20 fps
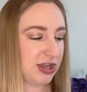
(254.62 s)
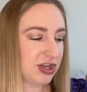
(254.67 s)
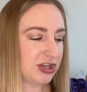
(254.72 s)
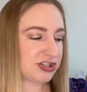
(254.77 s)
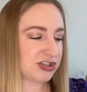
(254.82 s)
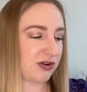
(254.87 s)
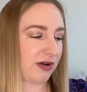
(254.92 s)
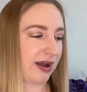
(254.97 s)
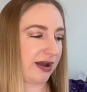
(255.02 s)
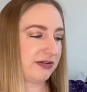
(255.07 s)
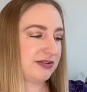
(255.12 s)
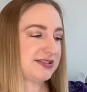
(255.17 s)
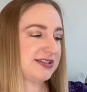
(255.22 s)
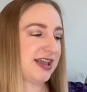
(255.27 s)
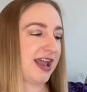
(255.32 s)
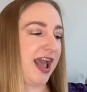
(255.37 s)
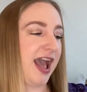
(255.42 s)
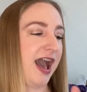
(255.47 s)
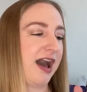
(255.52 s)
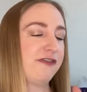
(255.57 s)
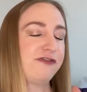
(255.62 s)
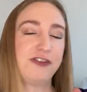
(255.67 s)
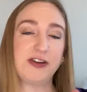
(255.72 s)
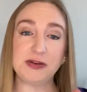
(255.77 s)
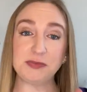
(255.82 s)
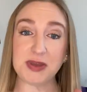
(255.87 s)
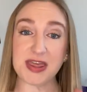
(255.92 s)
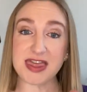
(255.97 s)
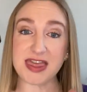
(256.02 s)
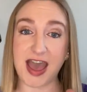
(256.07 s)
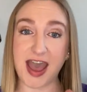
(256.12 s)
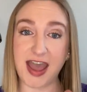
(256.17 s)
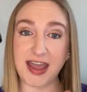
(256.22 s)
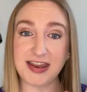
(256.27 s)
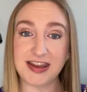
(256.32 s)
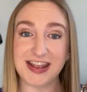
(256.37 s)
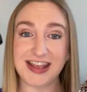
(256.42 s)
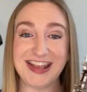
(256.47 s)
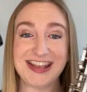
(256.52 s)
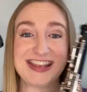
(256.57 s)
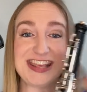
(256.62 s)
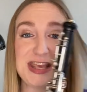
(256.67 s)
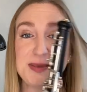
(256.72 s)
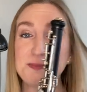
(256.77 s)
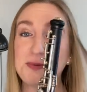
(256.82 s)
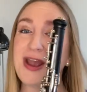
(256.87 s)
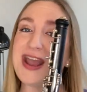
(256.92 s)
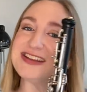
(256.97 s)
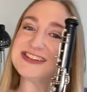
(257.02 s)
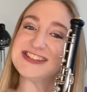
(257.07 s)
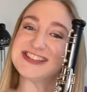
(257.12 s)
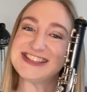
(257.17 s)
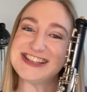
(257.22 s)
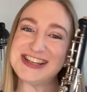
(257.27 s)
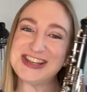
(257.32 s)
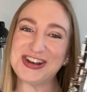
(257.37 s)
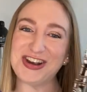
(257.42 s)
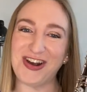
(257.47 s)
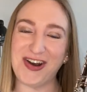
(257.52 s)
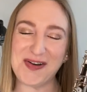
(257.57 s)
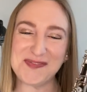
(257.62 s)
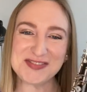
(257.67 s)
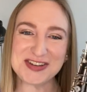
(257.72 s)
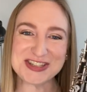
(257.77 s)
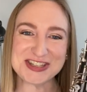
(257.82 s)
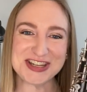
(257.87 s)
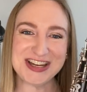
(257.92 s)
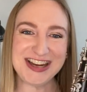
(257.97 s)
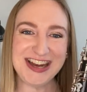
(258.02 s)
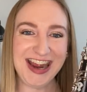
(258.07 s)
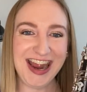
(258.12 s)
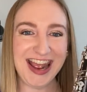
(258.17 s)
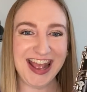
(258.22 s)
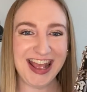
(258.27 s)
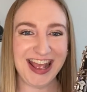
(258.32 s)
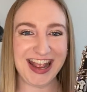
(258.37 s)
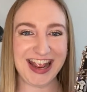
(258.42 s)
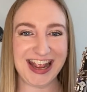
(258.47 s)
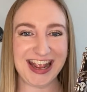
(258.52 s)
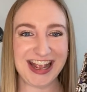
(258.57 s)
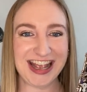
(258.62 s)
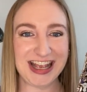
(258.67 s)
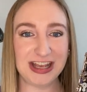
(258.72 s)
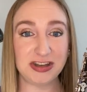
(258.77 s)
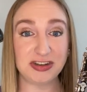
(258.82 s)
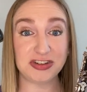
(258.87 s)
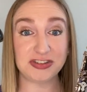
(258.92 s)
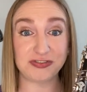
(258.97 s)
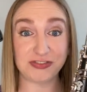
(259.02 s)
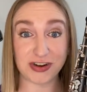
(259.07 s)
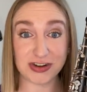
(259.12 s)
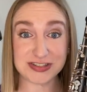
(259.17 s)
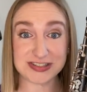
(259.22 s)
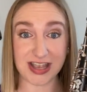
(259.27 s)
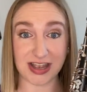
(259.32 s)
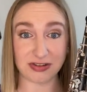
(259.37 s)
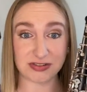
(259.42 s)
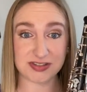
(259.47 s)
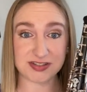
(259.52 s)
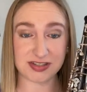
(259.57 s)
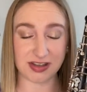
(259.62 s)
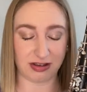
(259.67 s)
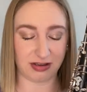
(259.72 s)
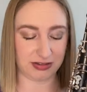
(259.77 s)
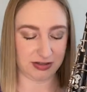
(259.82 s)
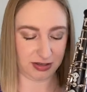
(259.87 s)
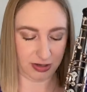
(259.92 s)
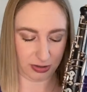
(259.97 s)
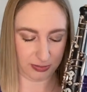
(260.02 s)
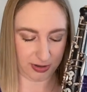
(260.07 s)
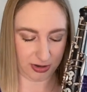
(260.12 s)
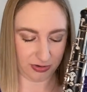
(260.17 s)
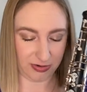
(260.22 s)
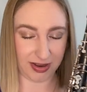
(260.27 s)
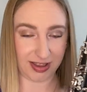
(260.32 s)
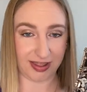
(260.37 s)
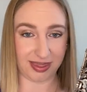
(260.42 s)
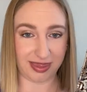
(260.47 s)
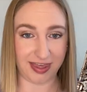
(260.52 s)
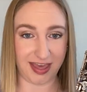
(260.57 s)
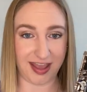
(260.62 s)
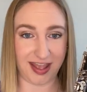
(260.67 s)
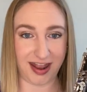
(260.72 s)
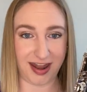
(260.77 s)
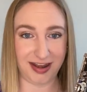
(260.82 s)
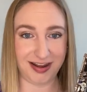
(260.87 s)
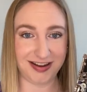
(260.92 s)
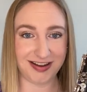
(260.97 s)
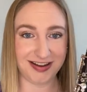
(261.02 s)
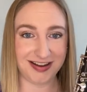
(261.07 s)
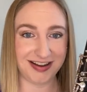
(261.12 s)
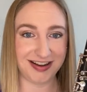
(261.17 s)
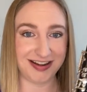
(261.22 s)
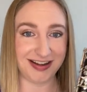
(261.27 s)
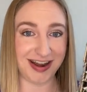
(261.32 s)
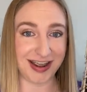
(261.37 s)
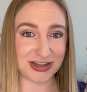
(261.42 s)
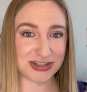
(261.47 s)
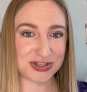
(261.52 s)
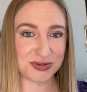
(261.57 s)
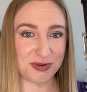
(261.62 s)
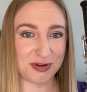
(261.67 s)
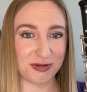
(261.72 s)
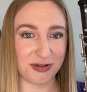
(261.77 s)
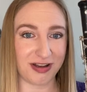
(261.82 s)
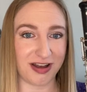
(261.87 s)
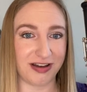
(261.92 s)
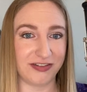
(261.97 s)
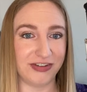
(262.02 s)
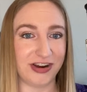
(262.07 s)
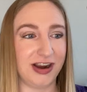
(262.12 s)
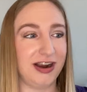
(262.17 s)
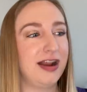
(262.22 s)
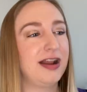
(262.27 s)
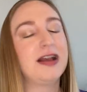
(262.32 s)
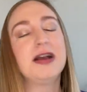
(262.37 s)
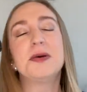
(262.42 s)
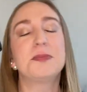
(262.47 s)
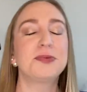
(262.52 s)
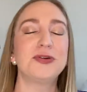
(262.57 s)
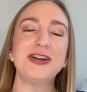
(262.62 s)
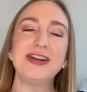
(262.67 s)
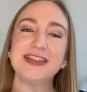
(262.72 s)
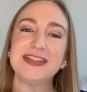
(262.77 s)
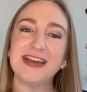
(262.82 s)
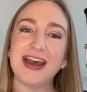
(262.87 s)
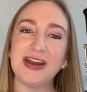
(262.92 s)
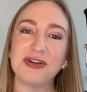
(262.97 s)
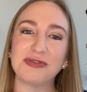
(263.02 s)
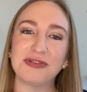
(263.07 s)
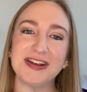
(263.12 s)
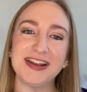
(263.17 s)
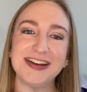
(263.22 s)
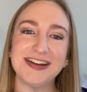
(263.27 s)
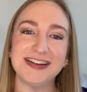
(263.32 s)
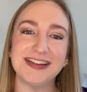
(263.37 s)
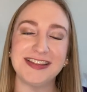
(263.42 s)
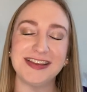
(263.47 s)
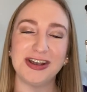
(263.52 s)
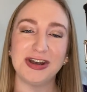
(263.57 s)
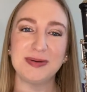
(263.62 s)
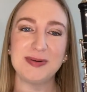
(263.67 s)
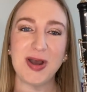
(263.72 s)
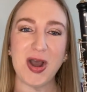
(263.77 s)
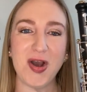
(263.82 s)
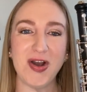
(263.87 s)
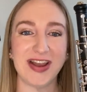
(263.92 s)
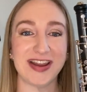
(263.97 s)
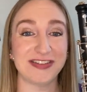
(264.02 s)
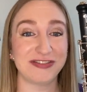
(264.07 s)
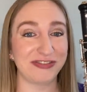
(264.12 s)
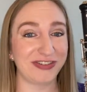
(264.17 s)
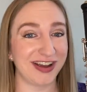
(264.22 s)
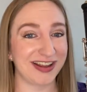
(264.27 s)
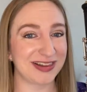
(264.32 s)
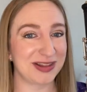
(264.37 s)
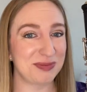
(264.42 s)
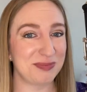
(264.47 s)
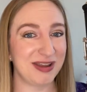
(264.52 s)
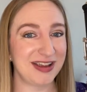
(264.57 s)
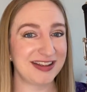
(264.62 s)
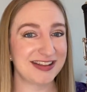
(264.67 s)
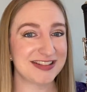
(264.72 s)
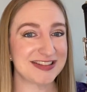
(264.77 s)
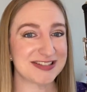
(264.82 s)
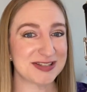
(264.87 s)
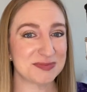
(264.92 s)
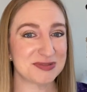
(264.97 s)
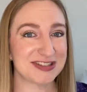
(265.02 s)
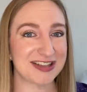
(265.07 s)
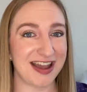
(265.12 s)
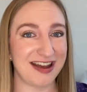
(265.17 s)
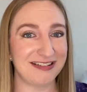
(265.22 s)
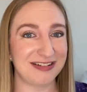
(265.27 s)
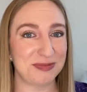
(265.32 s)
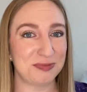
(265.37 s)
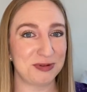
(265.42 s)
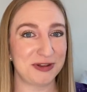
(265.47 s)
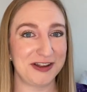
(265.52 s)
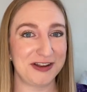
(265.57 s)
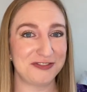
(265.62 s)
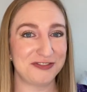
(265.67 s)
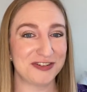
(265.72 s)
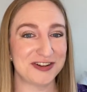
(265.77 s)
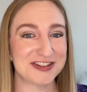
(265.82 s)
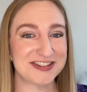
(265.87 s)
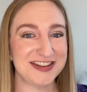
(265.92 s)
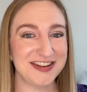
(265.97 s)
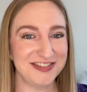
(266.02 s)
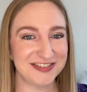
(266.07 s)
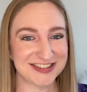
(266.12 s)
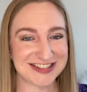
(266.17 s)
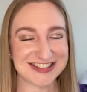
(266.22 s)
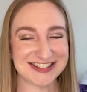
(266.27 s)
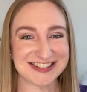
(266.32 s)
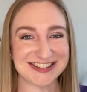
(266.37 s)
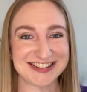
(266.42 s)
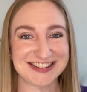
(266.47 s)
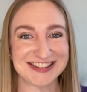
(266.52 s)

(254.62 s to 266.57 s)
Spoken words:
So I would say have fun with that. Keep practicing your embouchure and first sounds on the oboe. And then next we will cover putting that reed in the oboe and finally making some sound and playing first notes.